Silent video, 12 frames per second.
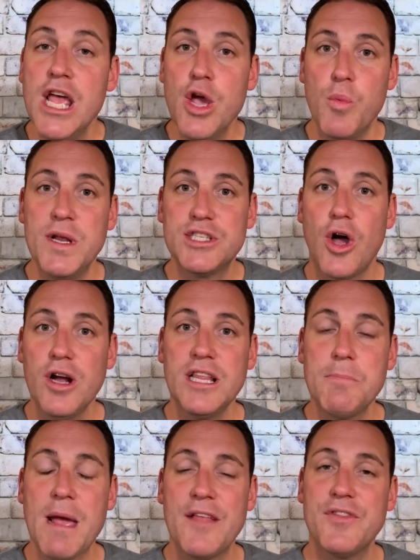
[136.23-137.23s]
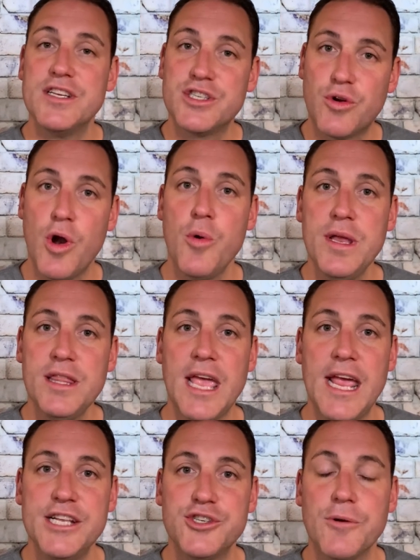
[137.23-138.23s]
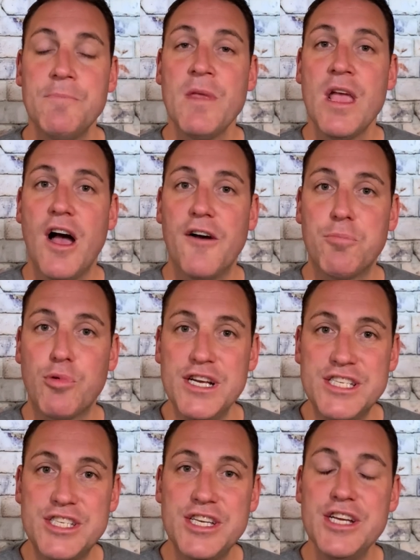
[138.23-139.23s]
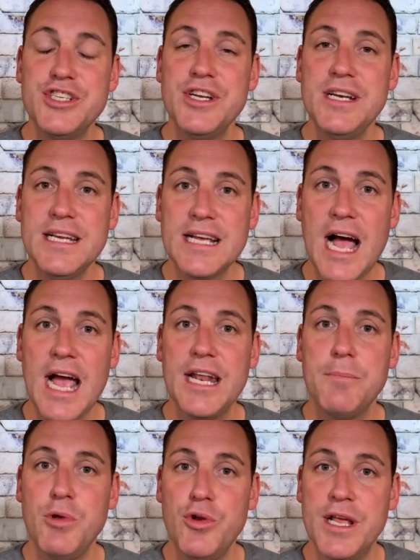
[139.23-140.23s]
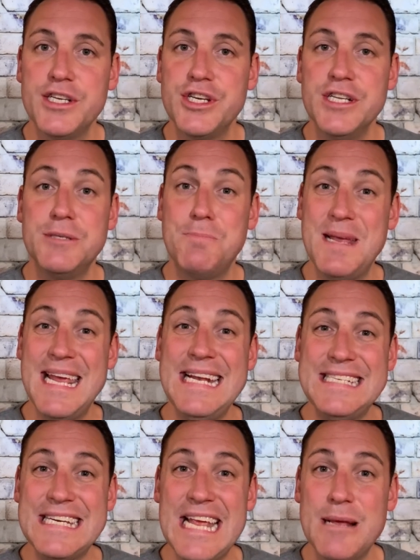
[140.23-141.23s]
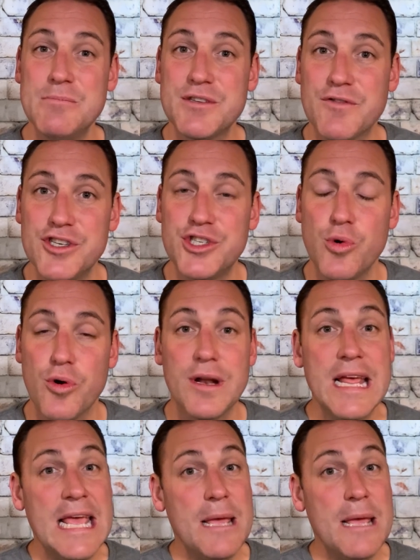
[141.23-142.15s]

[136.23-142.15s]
We talked about this growing danger of precision-guided munitions, PGMs for short,